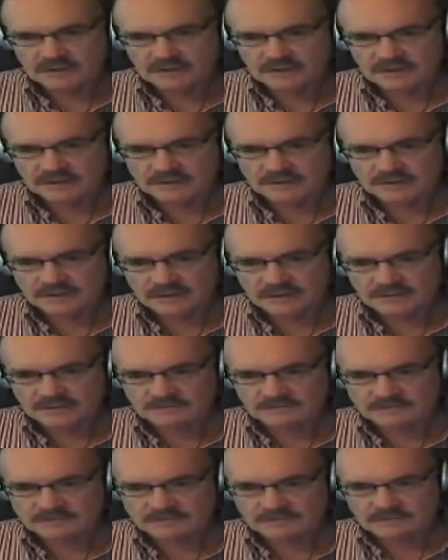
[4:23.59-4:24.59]

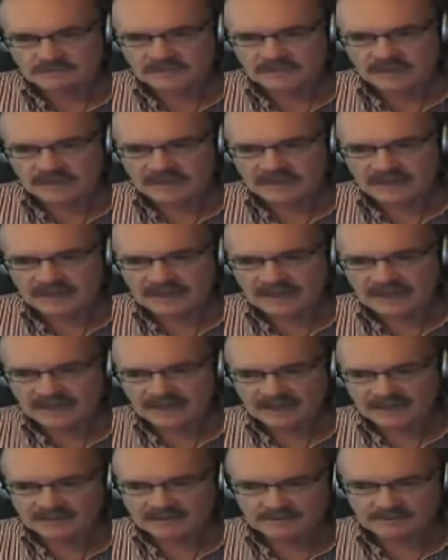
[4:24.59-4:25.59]
guaranteed,
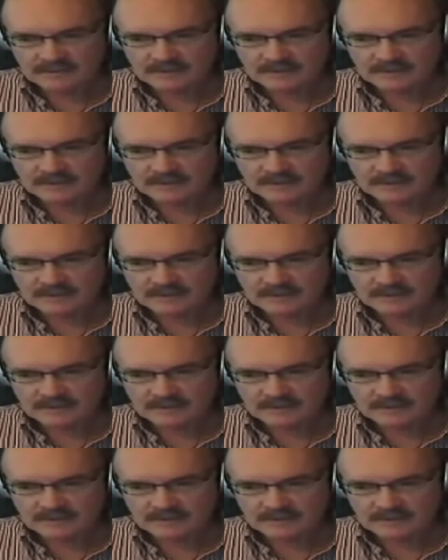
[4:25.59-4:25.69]
and